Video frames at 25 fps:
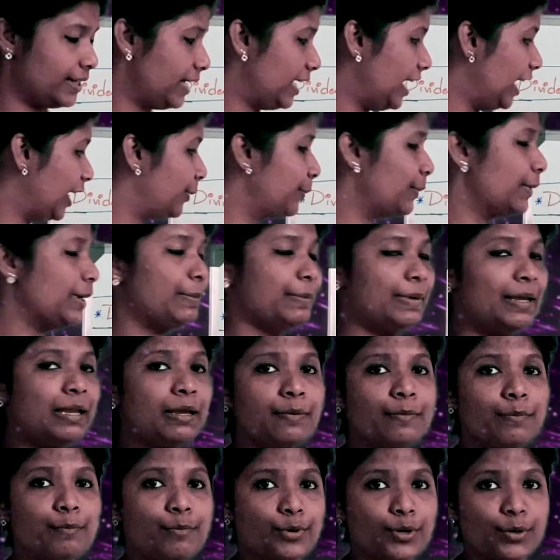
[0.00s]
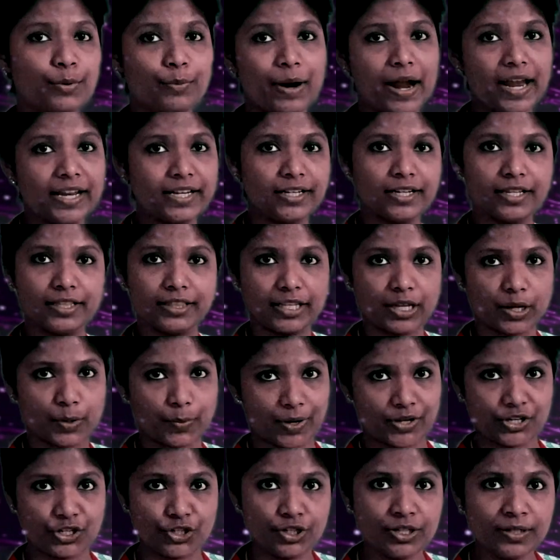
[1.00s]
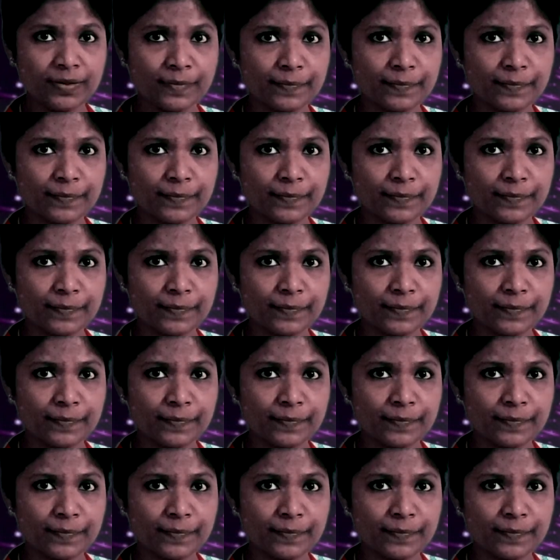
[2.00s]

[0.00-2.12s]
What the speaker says: It will be provided in the question.